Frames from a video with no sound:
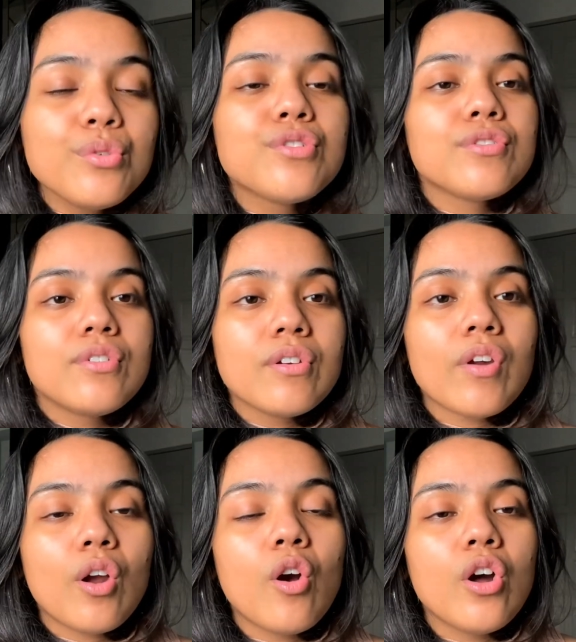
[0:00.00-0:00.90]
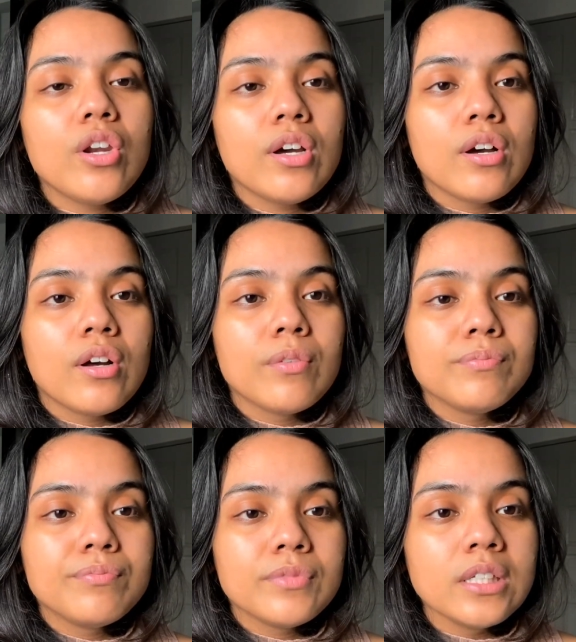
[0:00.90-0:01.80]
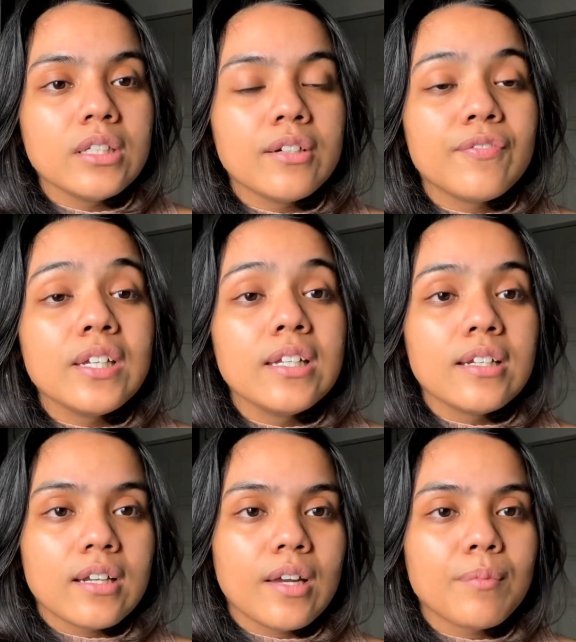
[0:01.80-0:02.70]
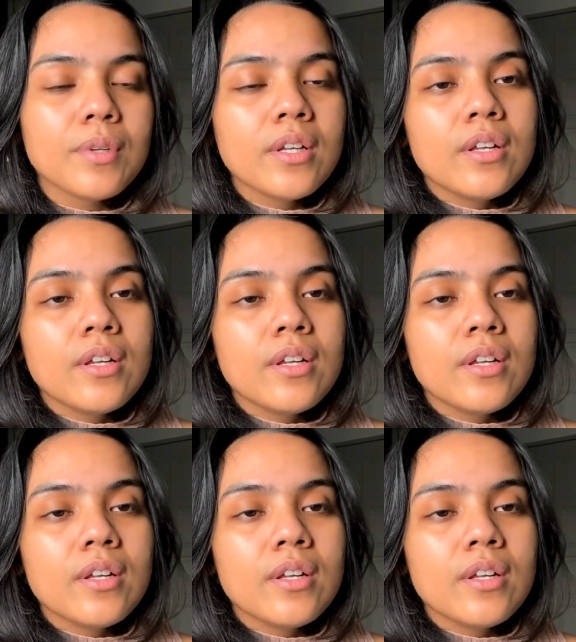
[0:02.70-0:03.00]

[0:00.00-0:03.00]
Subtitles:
should record the feeding time.